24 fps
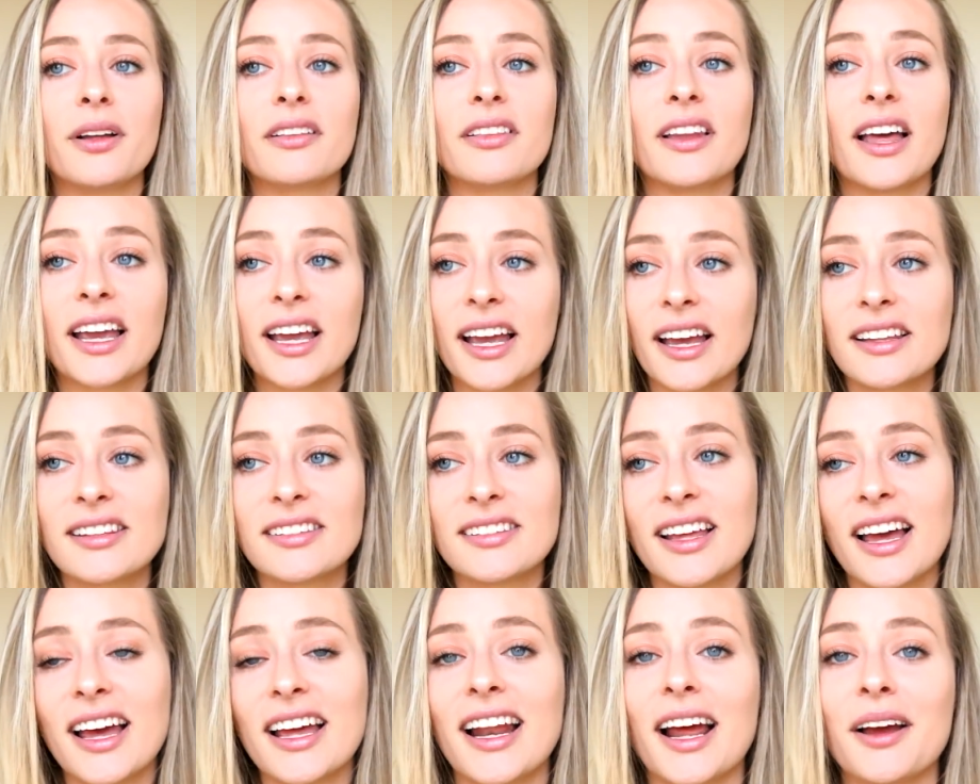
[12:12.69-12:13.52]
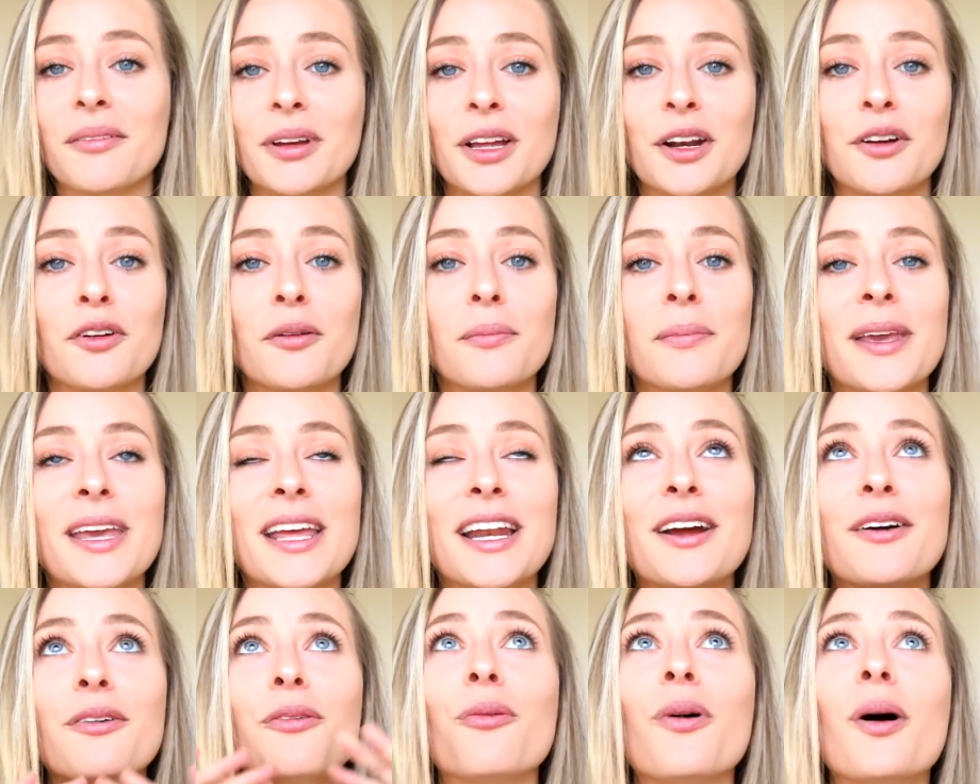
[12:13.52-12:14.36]
Like I said, I'm going to
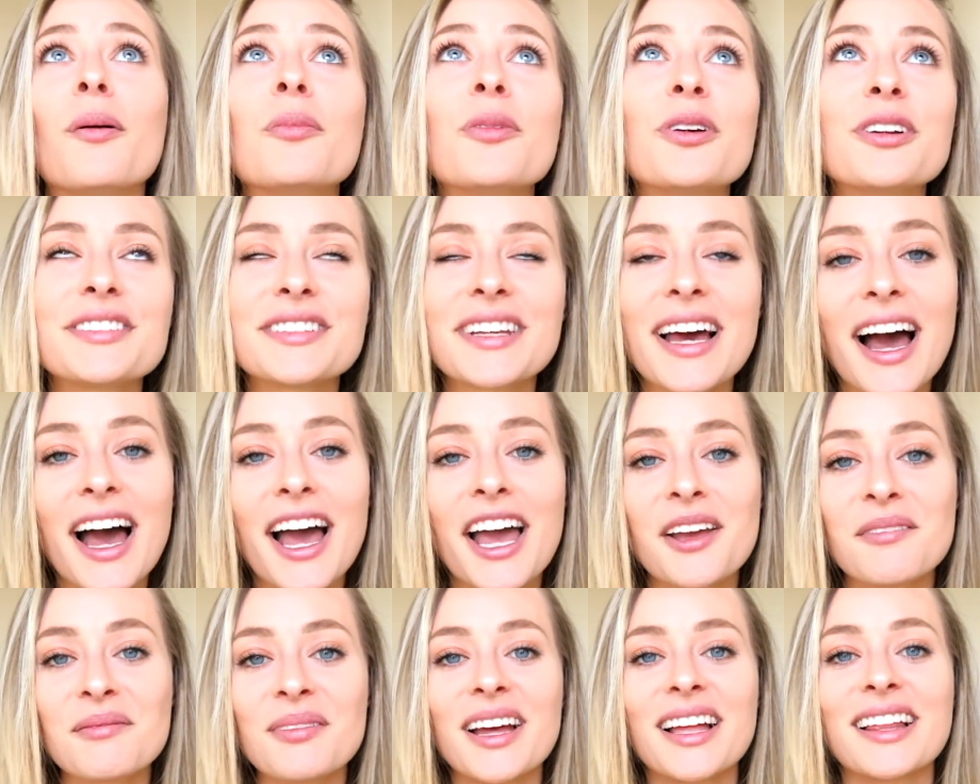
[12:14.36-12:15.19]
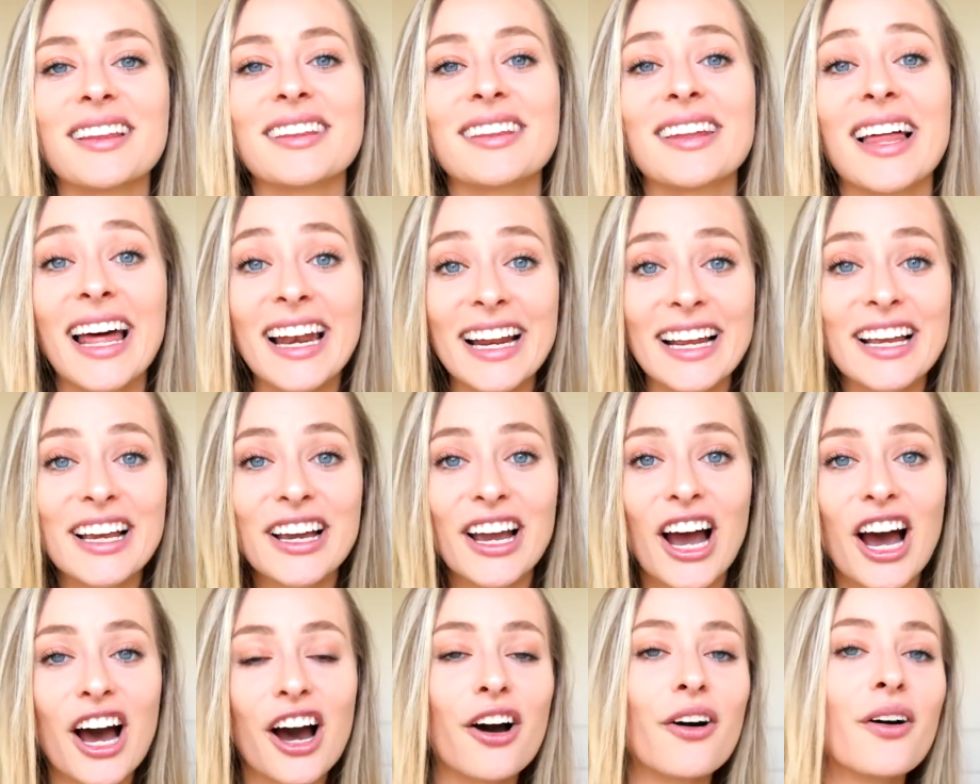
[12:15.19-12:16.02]
repeat it one more time. Letting
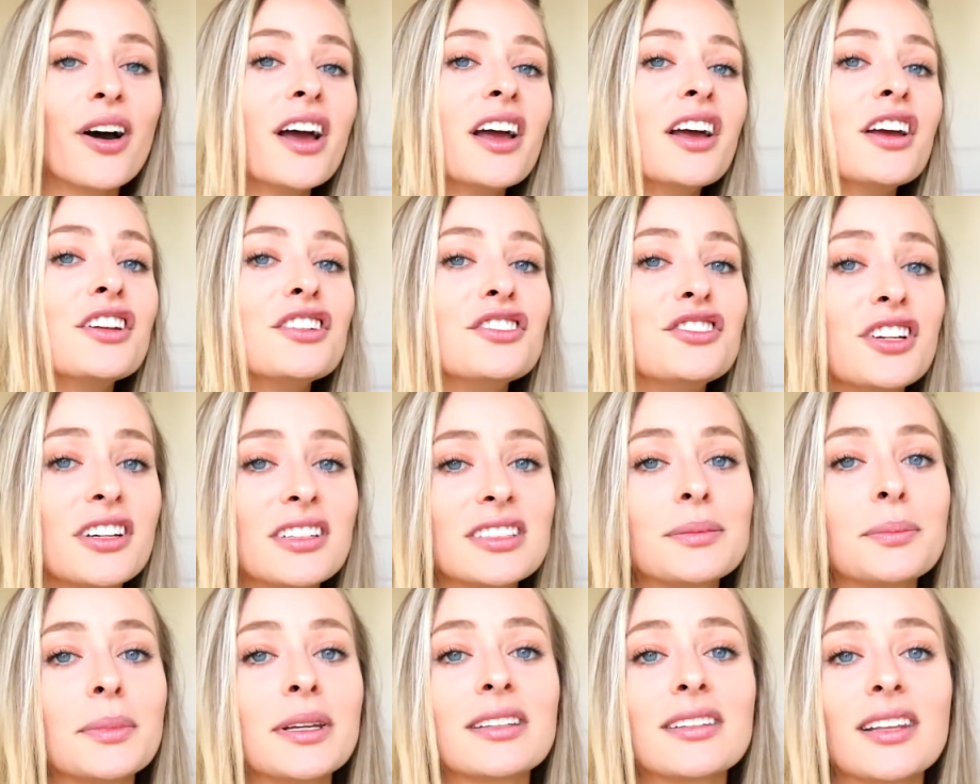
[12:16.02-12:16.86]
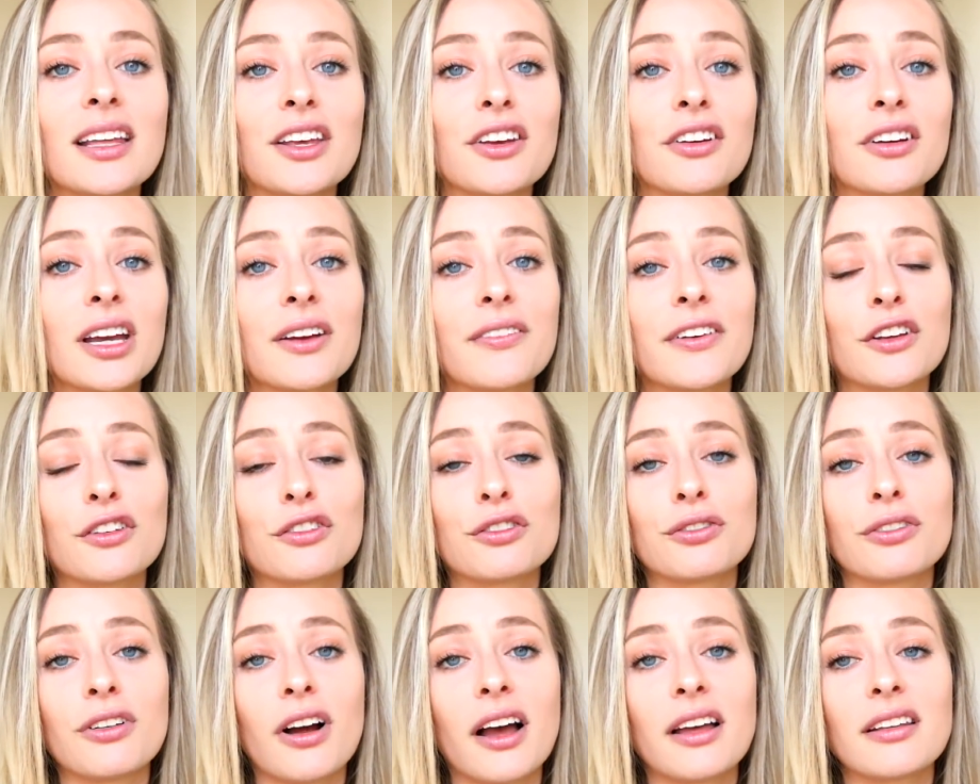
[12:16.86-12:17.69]
go just means that you're giving
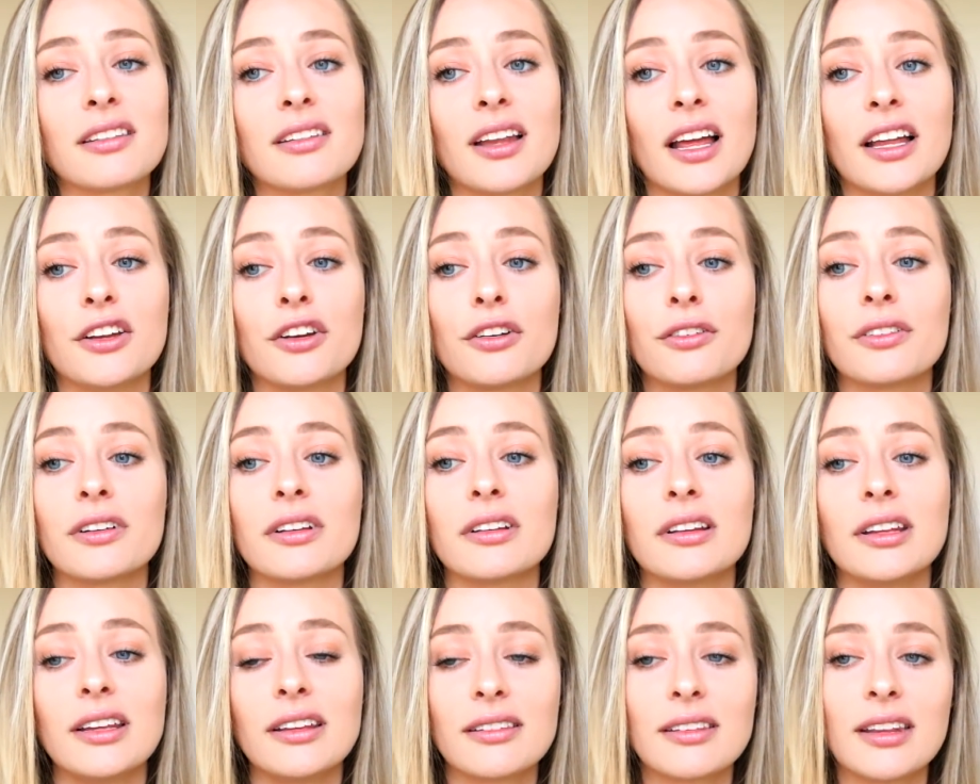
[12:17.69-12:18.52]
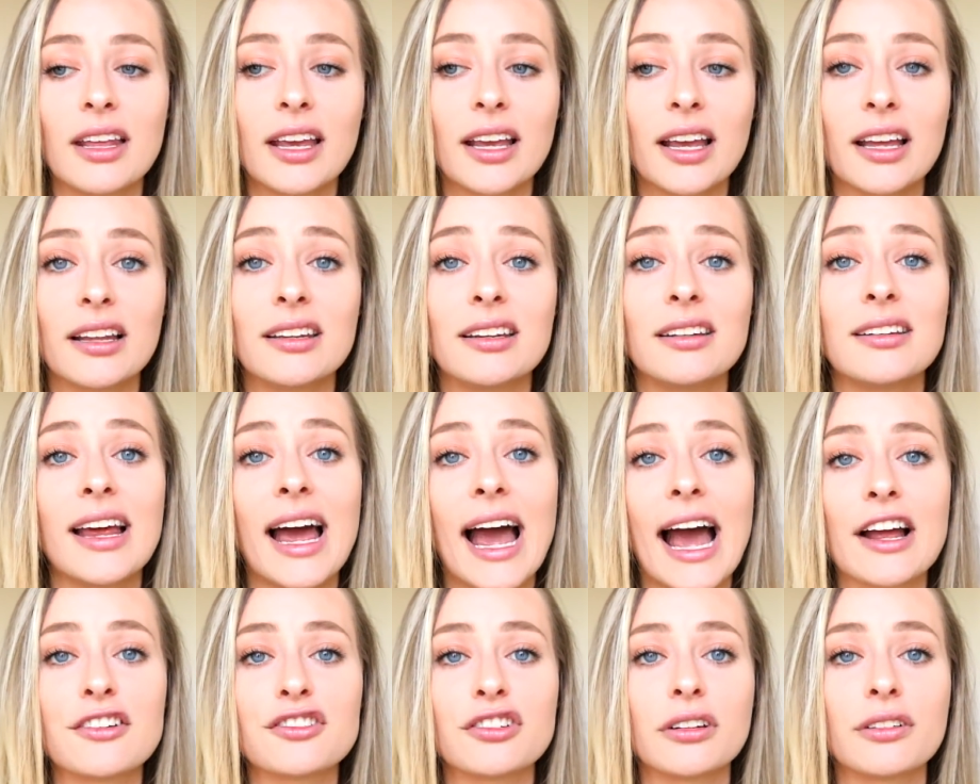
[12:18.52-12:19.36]
trust and you're releasing and
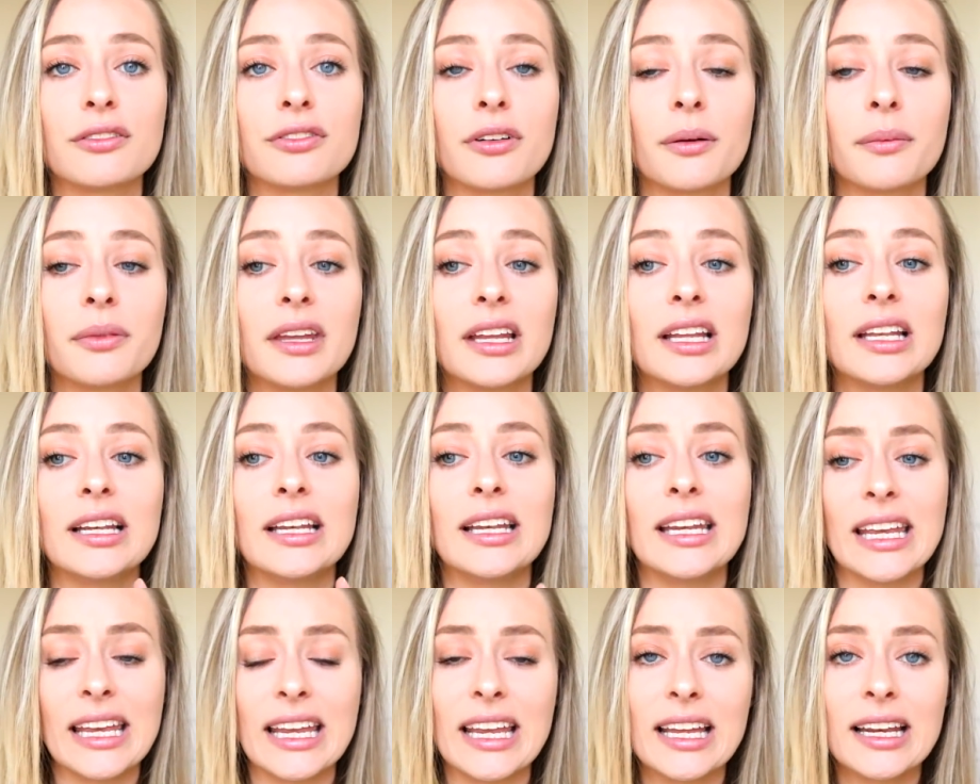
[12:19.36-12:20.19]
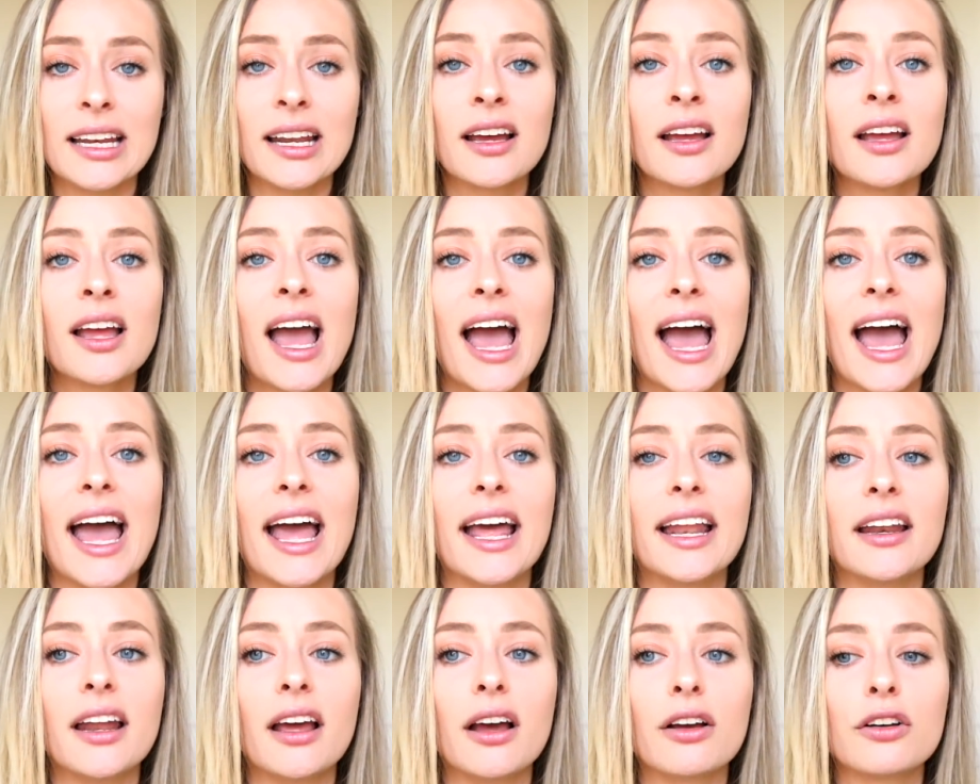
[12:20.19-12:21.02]
detaching from the need
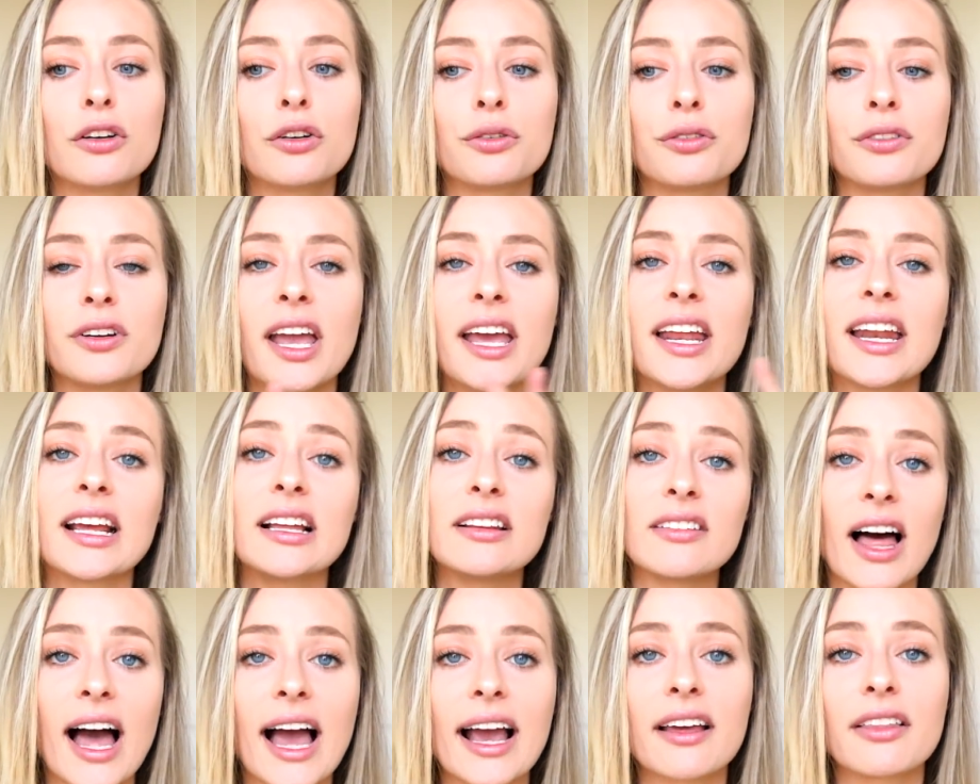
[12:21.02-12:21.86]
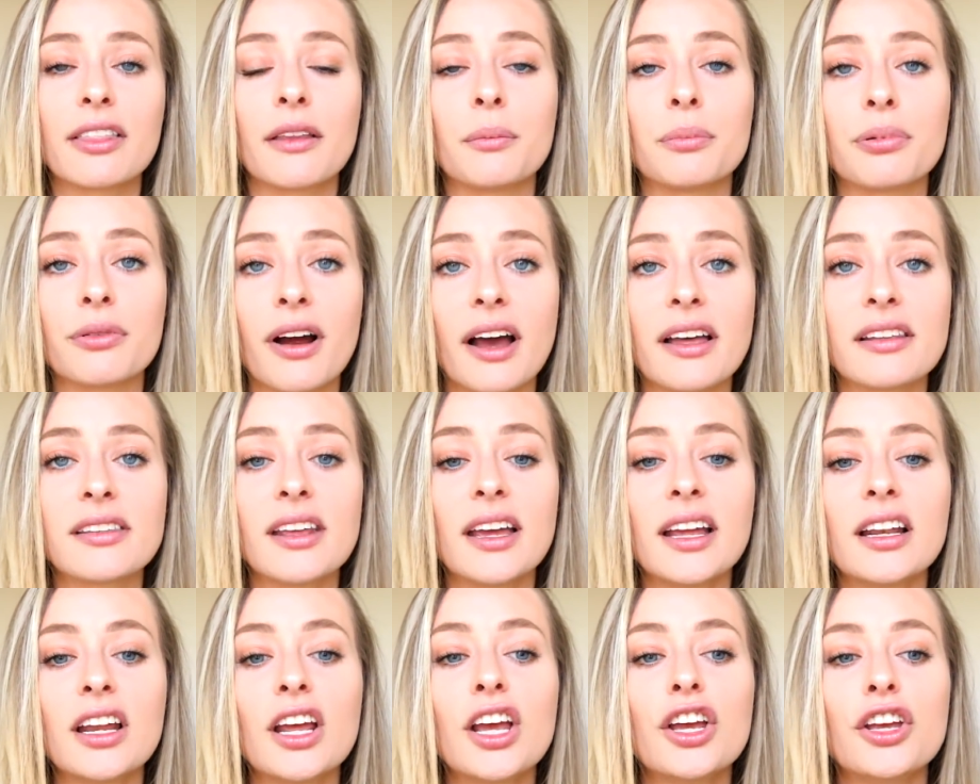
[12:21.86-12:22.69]
and creating lack in the
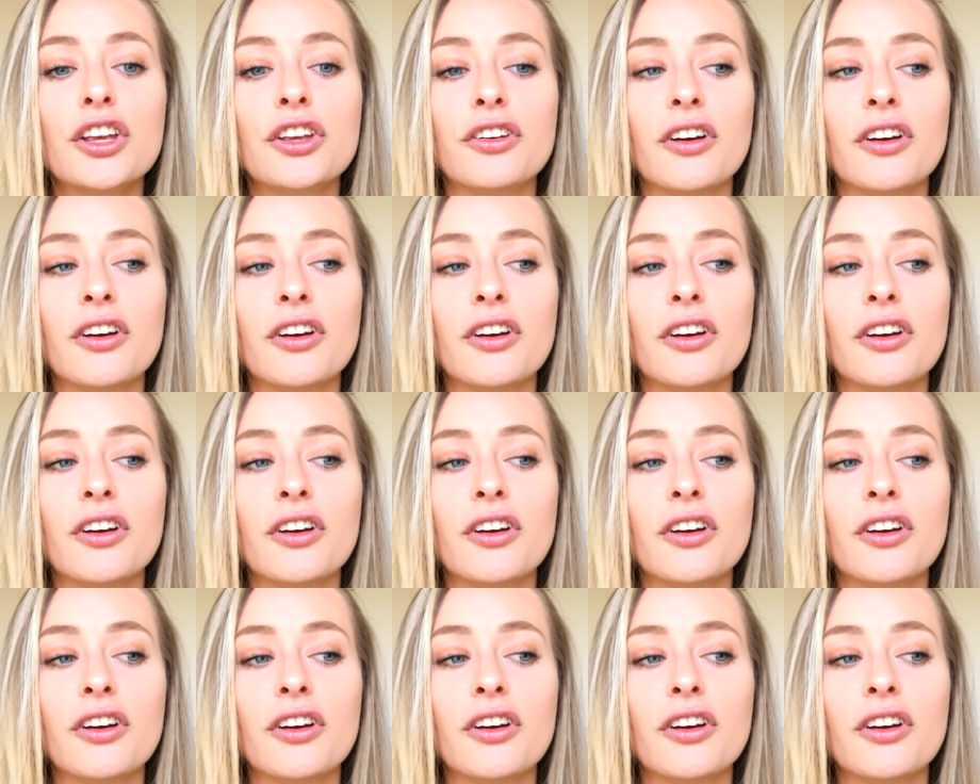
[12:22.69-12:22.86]
present.